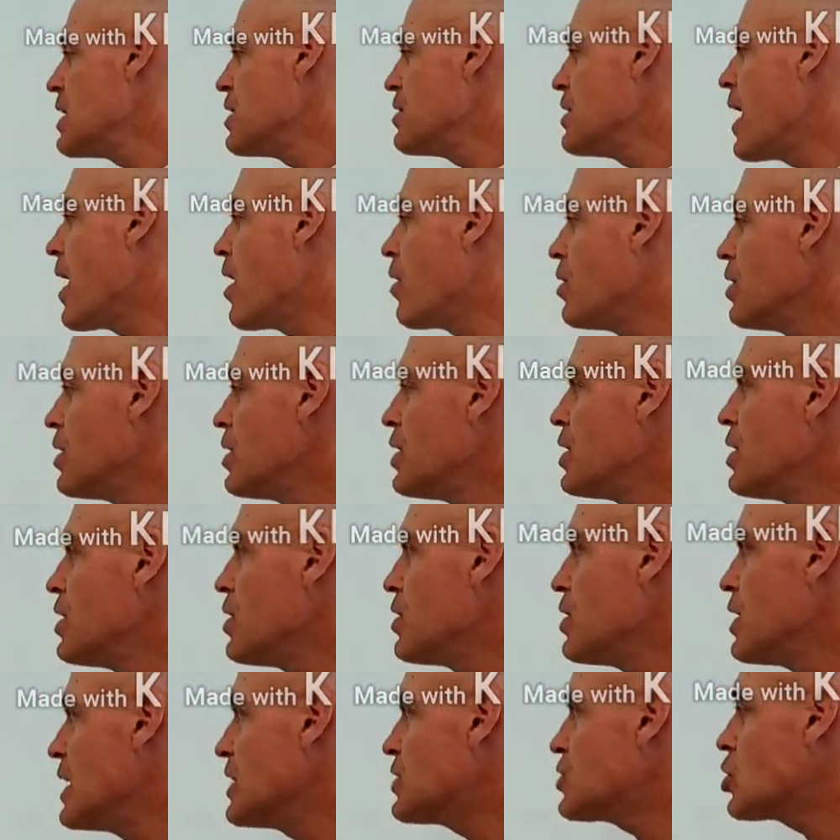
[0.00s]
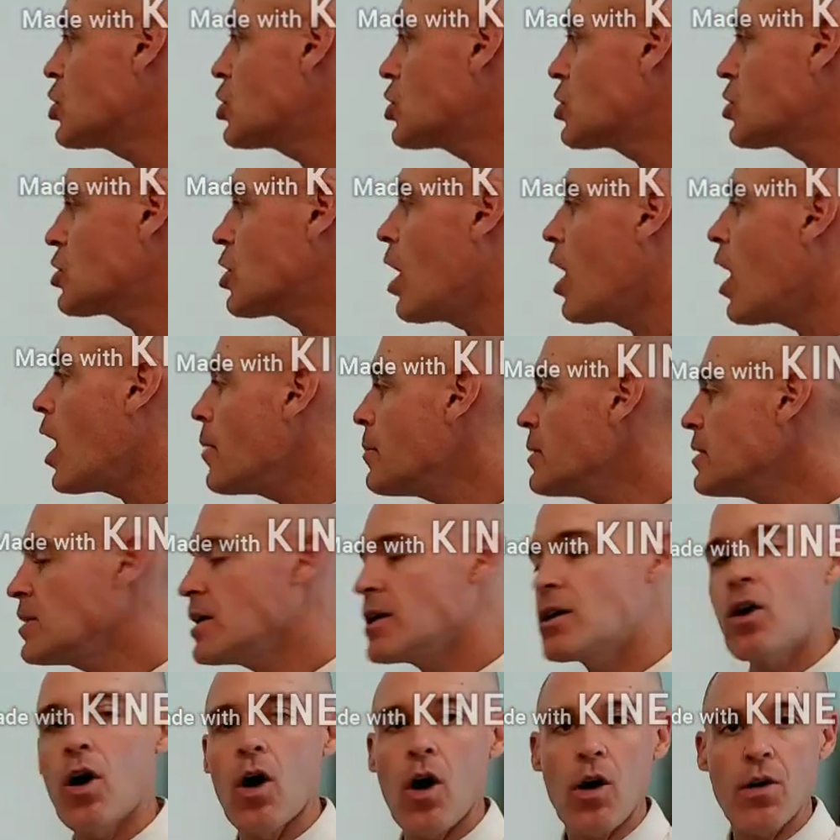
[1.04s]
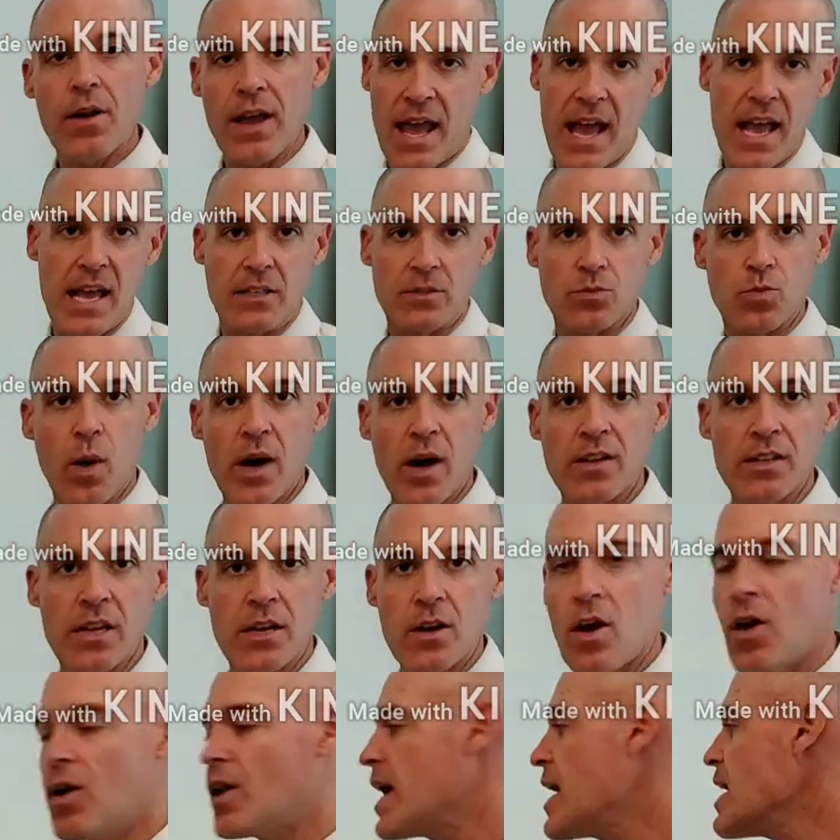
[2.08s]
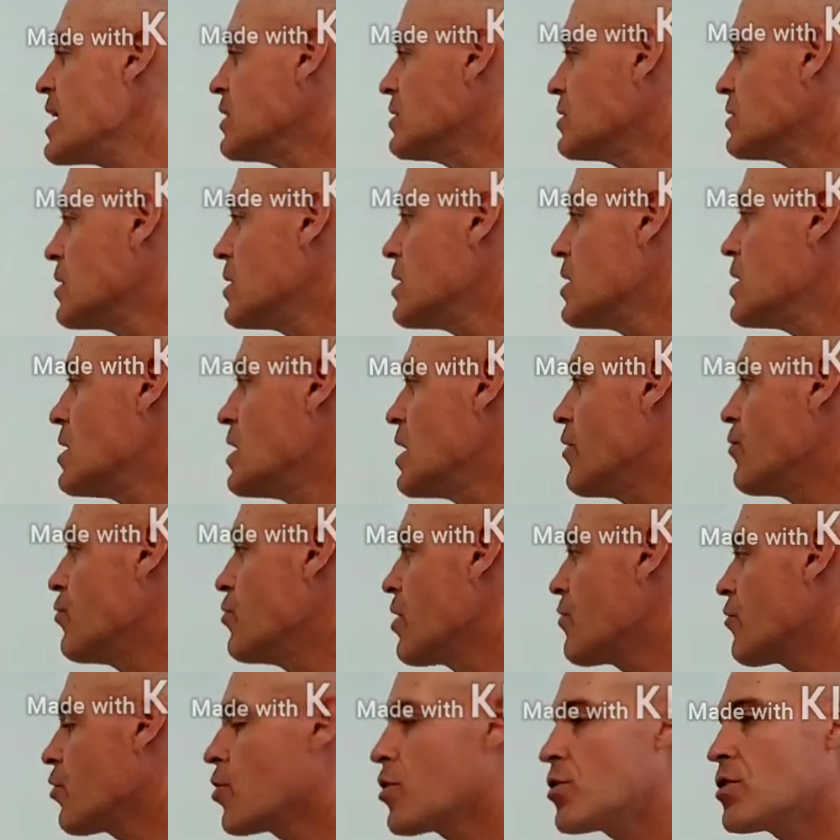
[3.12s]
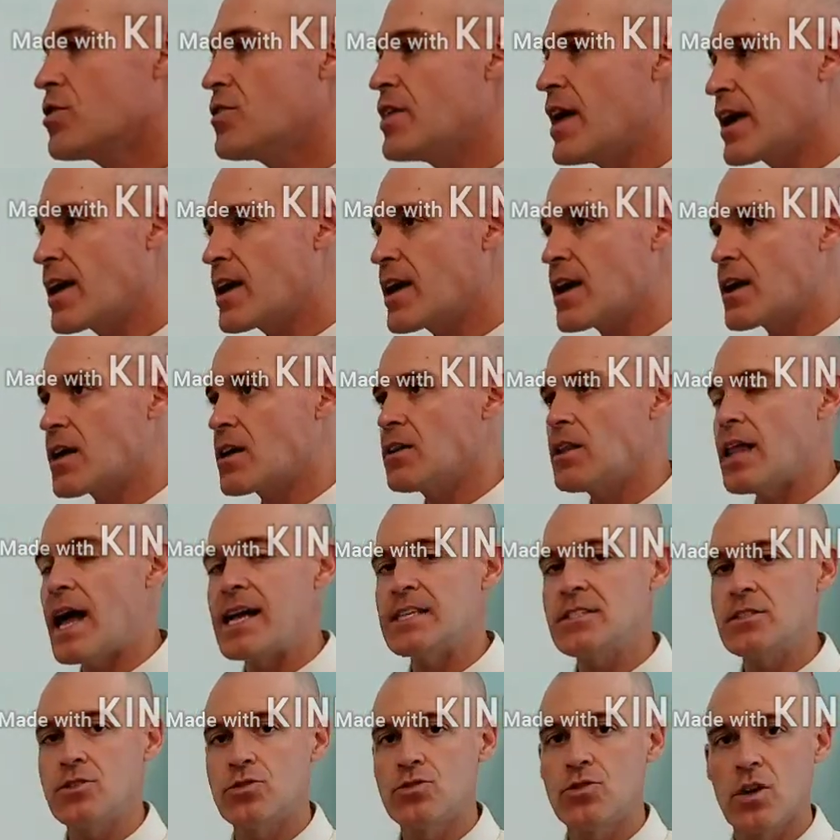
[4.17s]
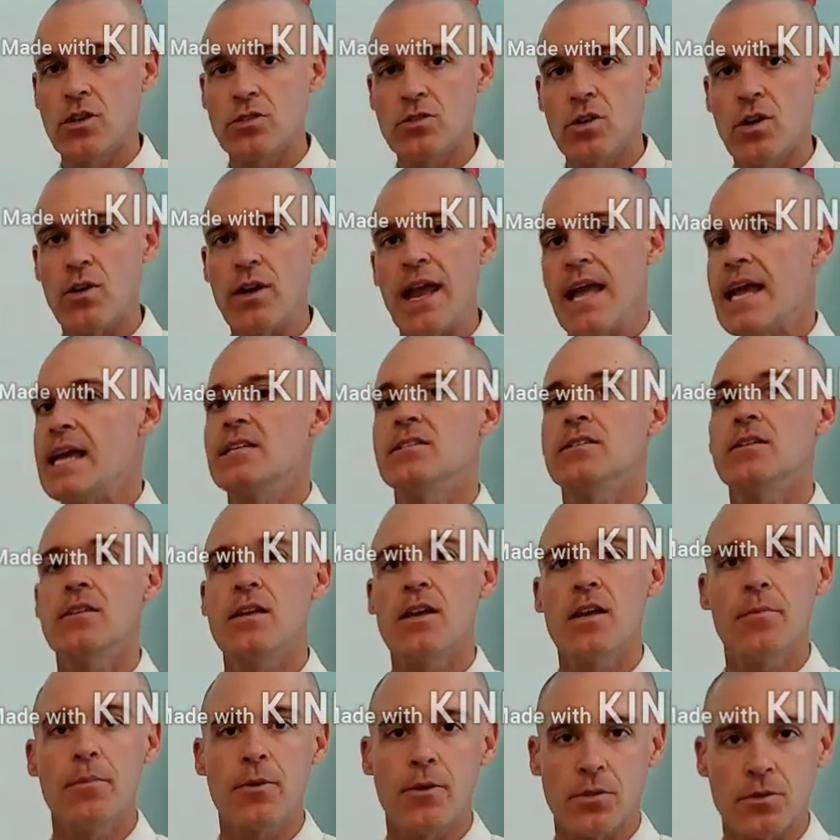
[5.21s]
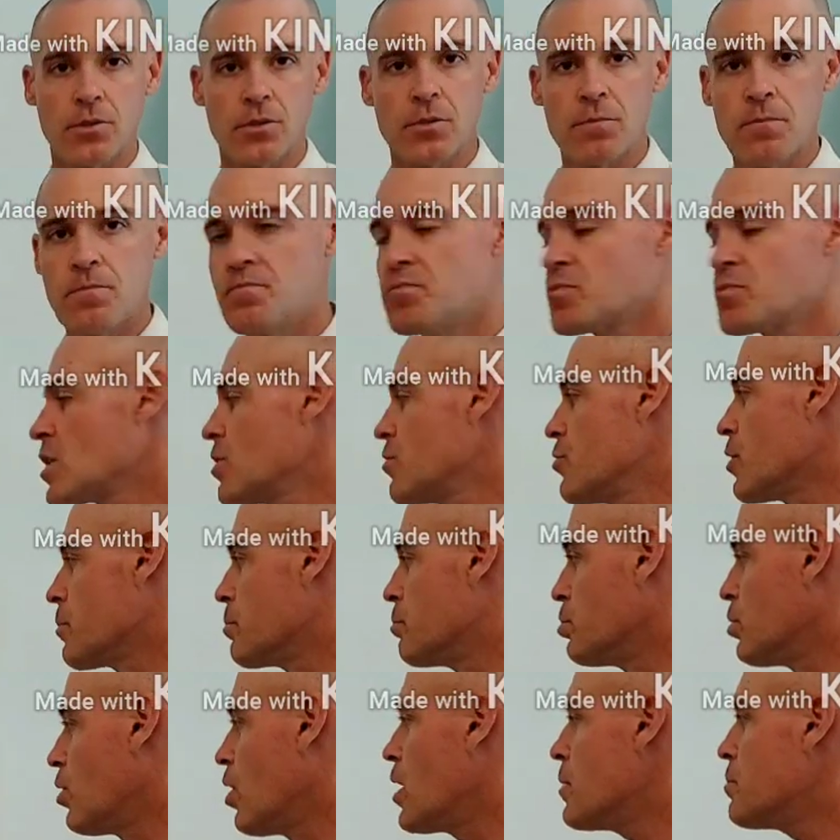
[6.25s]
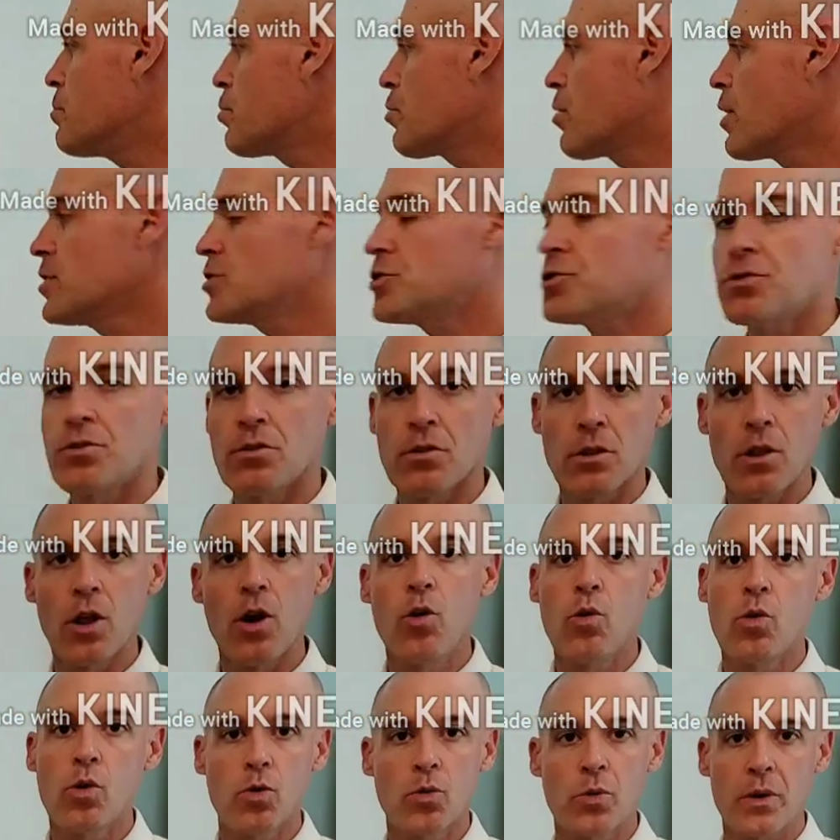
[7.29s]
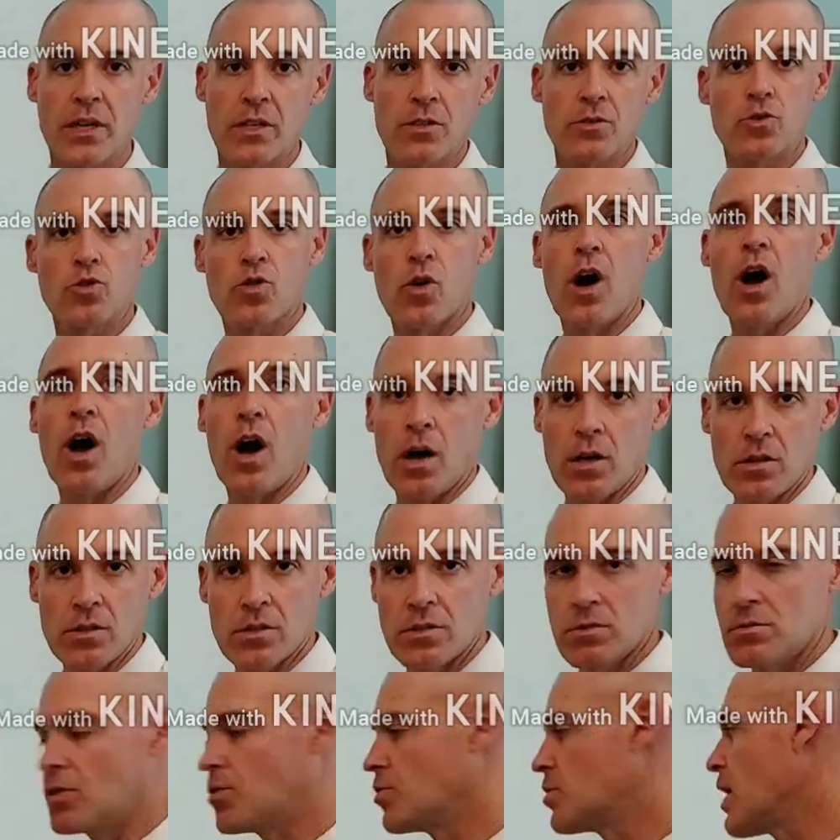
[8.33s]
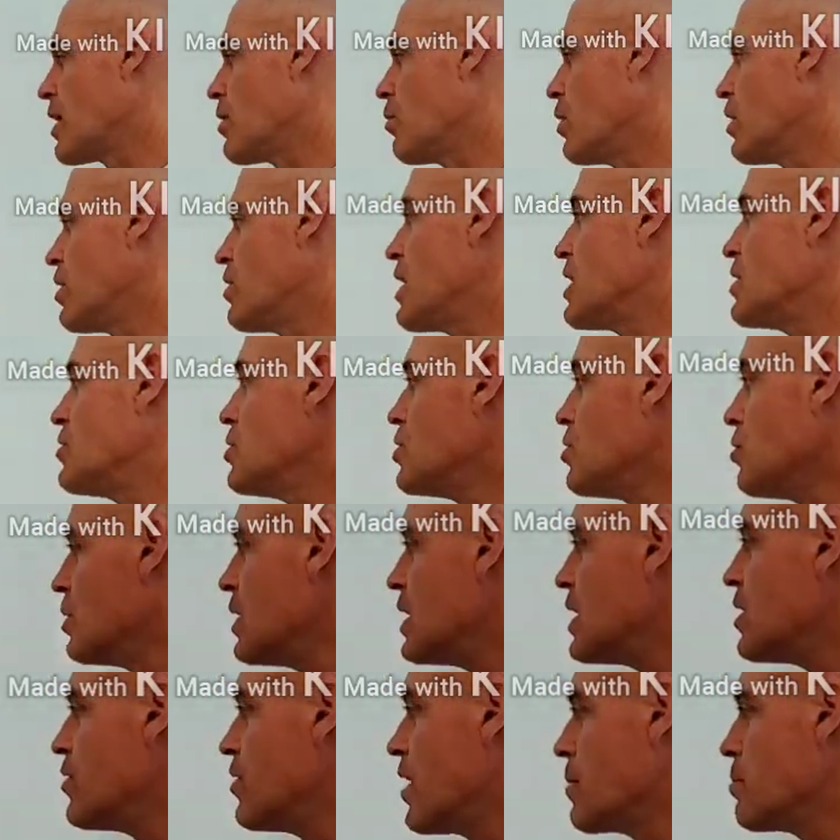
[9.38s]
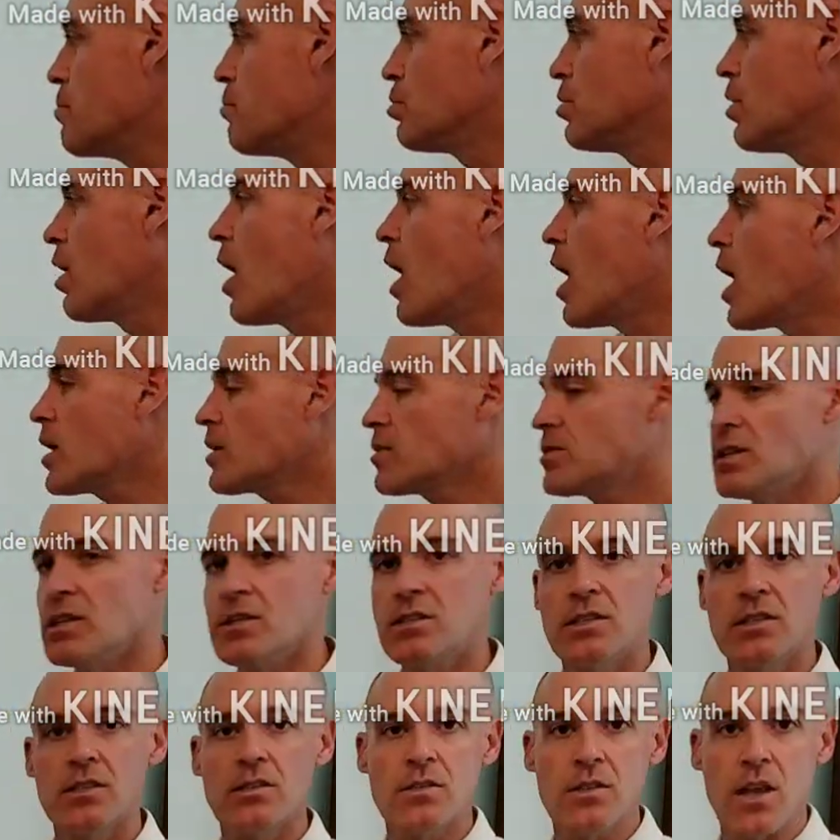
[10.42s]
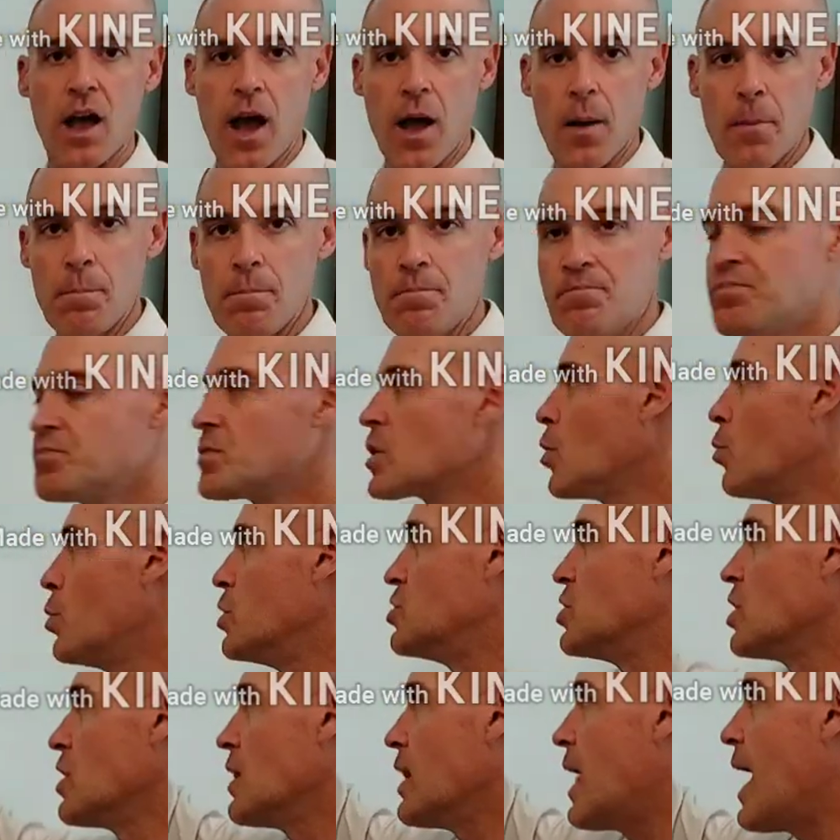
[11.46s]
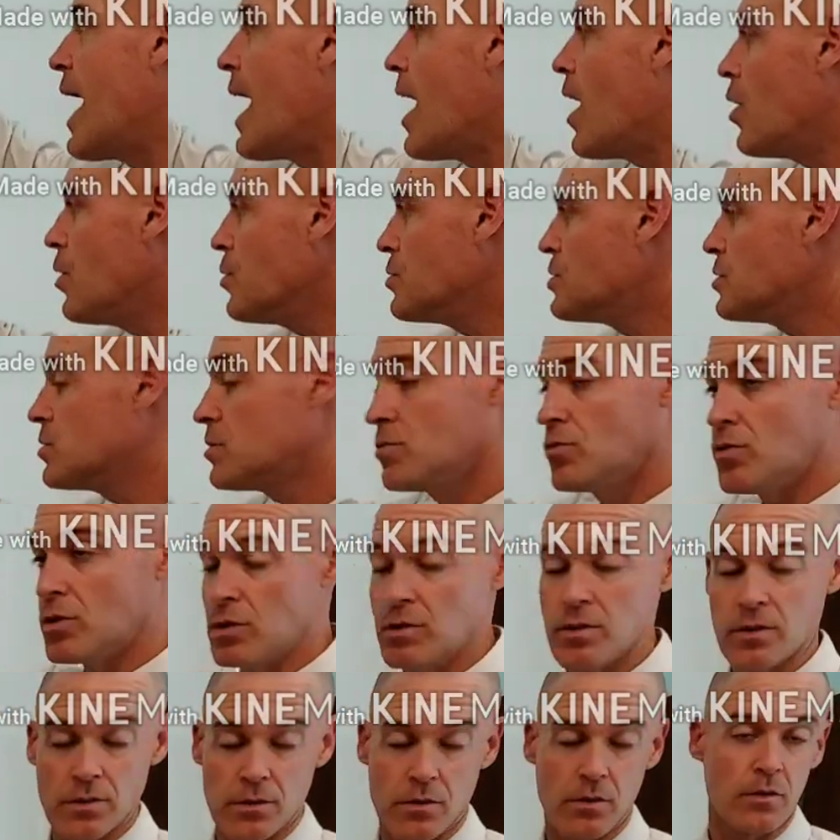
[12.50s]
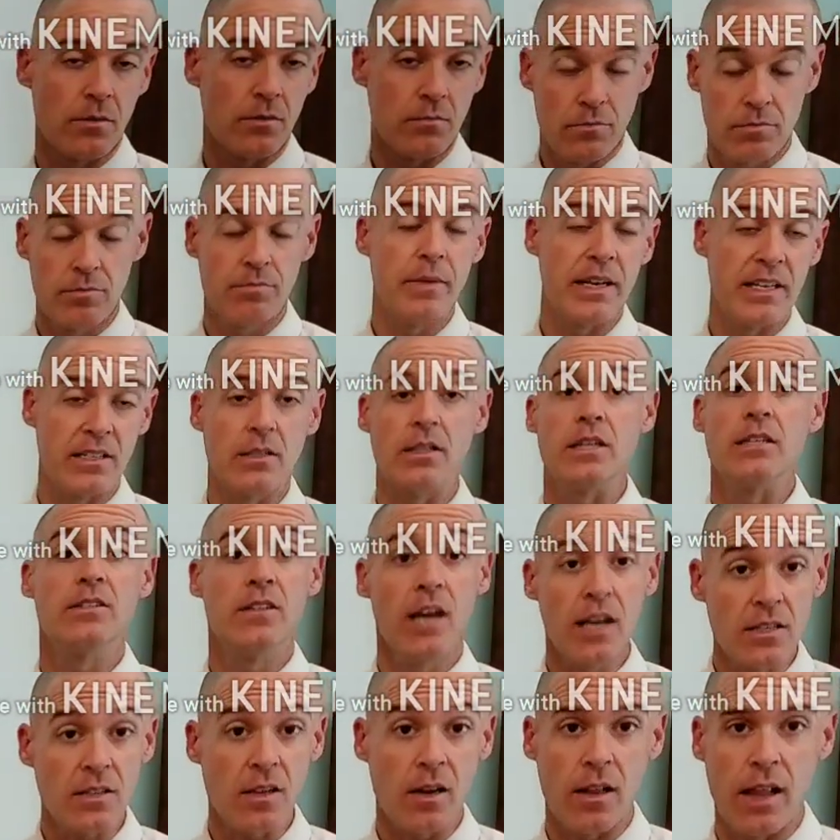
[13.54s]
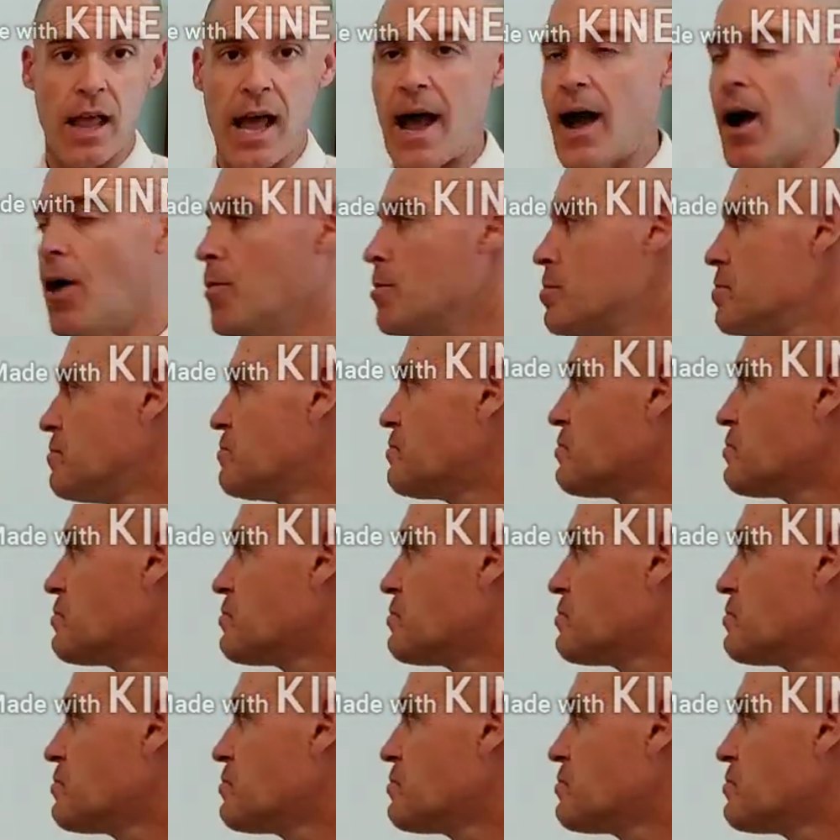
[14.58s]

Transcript: Now, it's commonly called ACE. Why does it call it ACE? If you ever heard of that class of drugs called ACE inhibitors, they're blood pressure lowering drugs. Okay, what do they do? They block this enzyme, which allows, or basically doesn't allow,